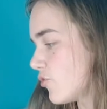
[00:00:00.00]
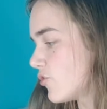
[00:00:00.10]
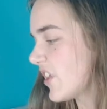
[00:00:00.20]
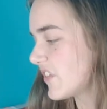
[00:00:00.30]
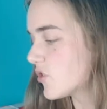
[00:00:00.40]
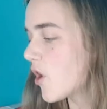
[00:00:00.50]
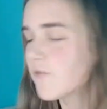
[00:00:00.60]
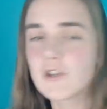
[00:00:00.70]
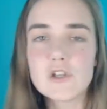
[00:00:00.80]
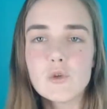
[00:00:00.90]
doesn't
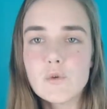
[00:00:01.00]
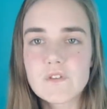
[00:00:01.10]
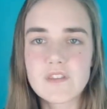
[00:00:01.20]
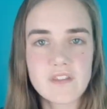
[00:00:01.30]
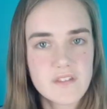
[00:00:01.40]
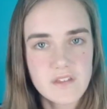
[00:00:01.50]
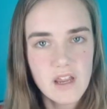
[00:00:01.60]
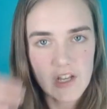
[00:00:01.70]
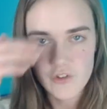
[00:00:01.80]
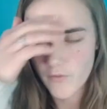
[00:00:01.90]
often lose at this
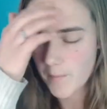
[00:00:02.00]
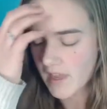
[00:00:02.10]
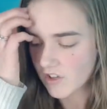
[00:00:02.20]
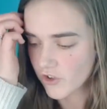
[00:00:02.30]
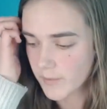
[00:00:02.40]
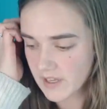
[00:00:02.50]
stage of a major,